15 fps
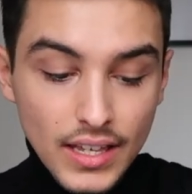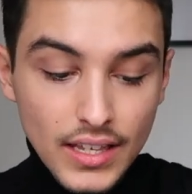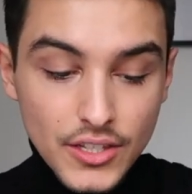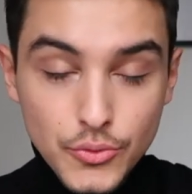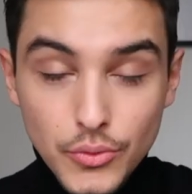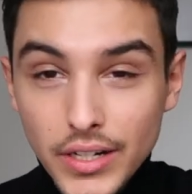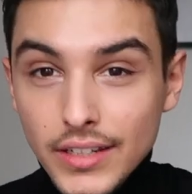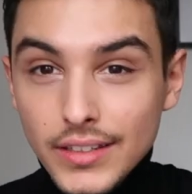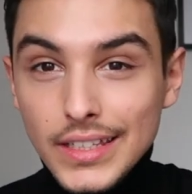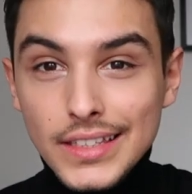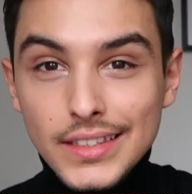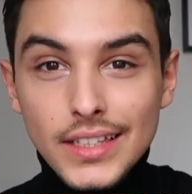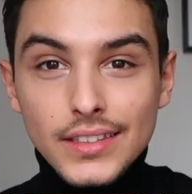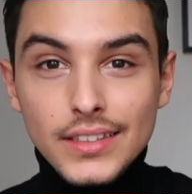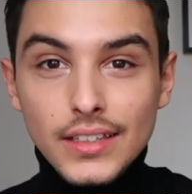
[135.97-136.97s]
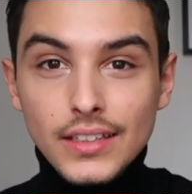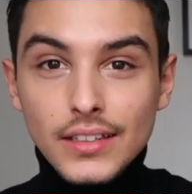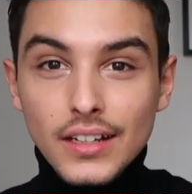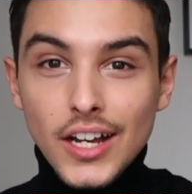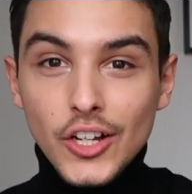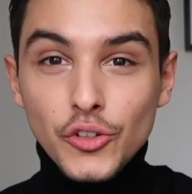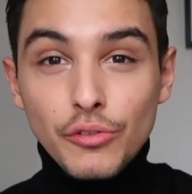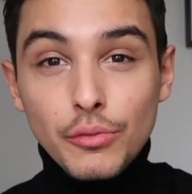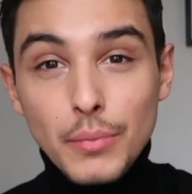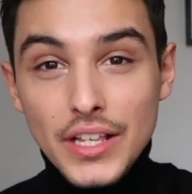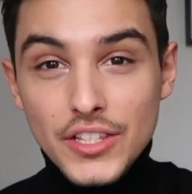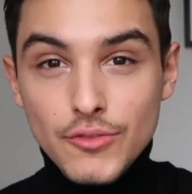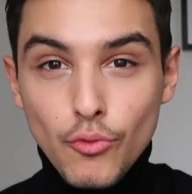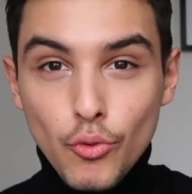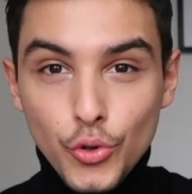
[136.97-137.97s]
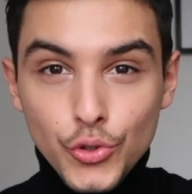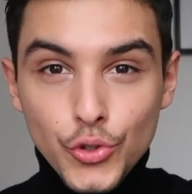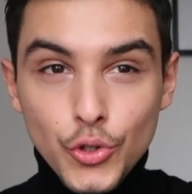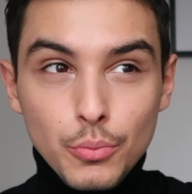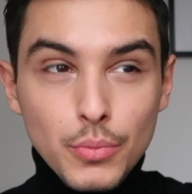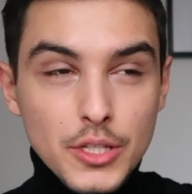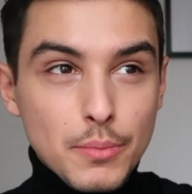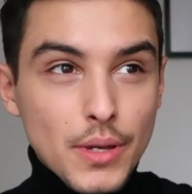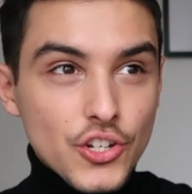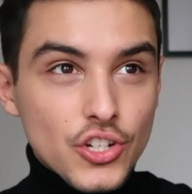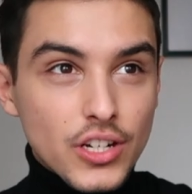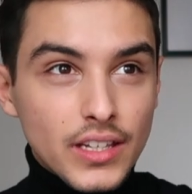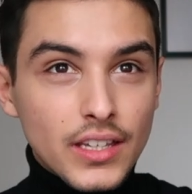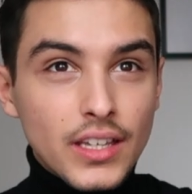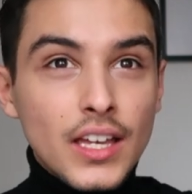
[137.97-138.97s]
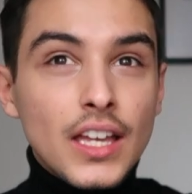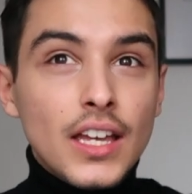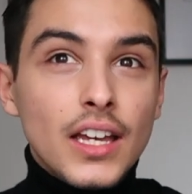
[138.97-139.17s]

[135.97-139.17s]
is really needed in kind of men's wardrobe, especially